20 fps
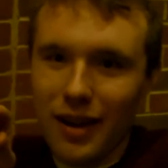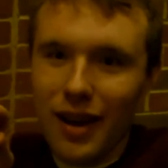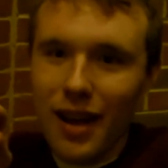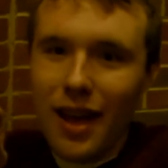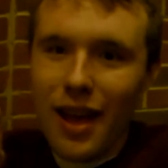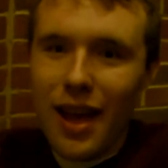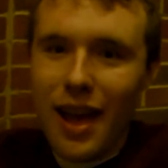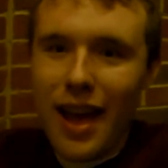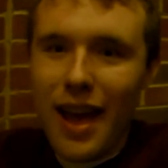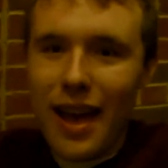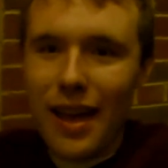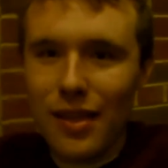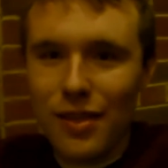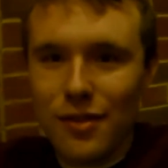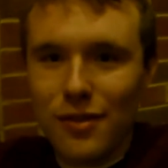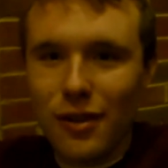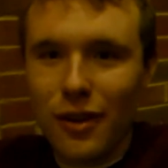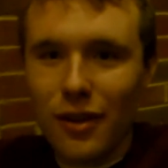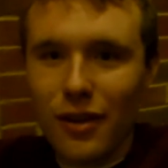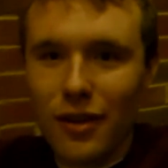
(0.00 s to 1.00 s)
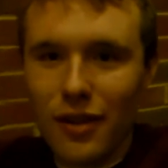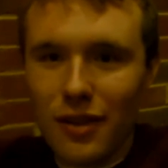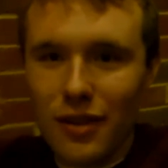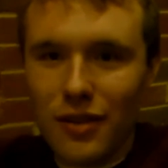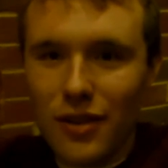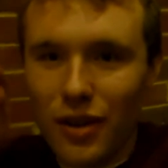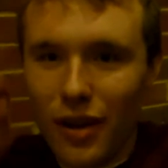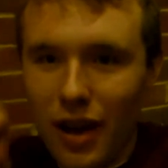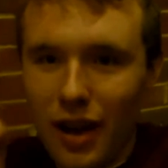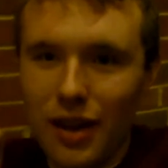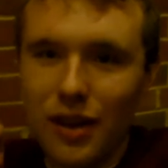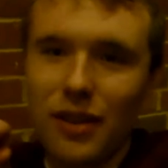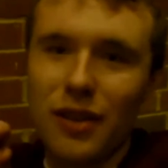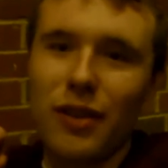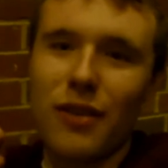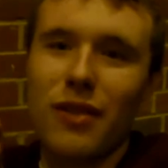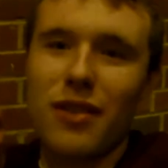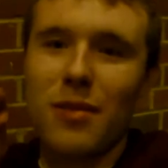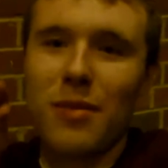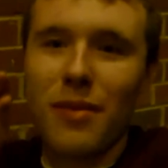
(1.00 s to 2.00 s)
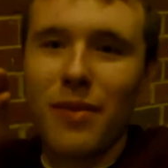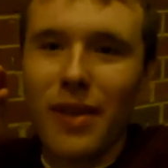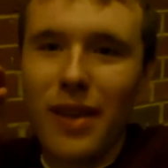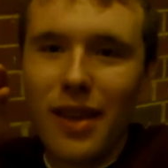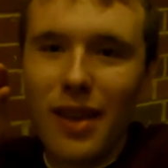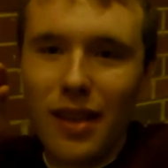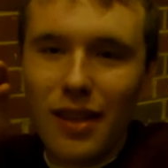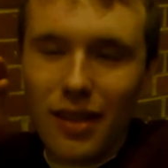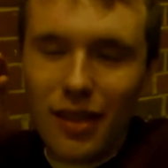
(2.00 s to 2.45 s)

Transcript: and start to undo some of the